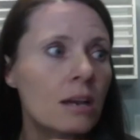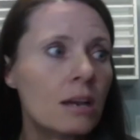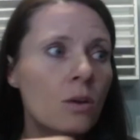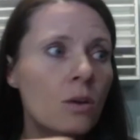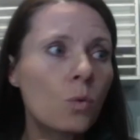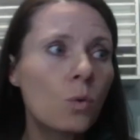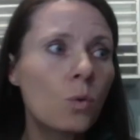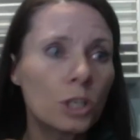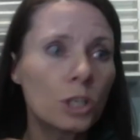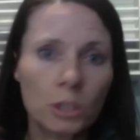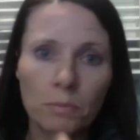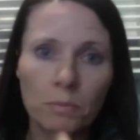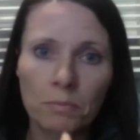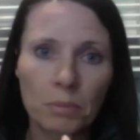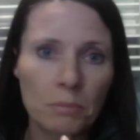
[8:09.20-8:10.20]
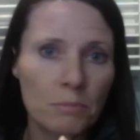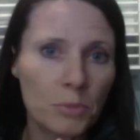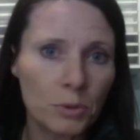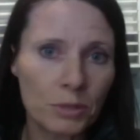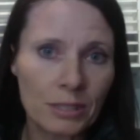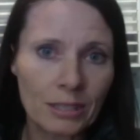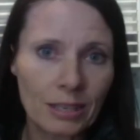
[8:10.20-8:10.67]
worship
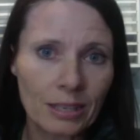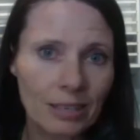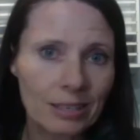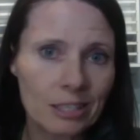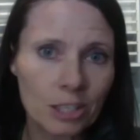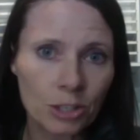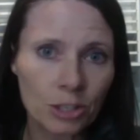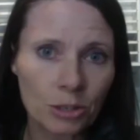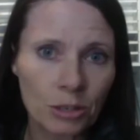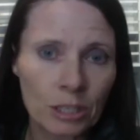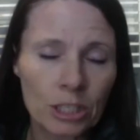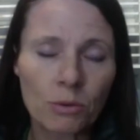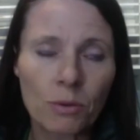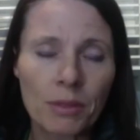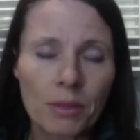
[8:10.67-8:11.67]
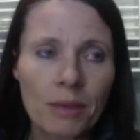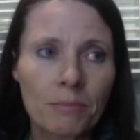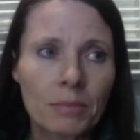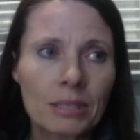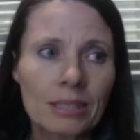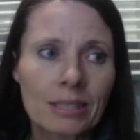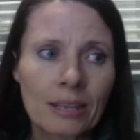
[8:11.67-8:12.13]
music at church, or they're
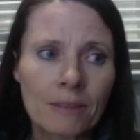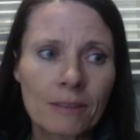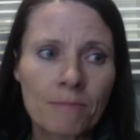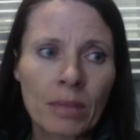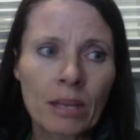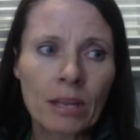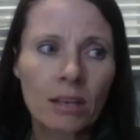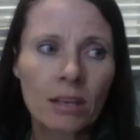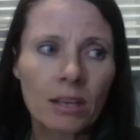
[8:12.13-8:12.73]
missing, you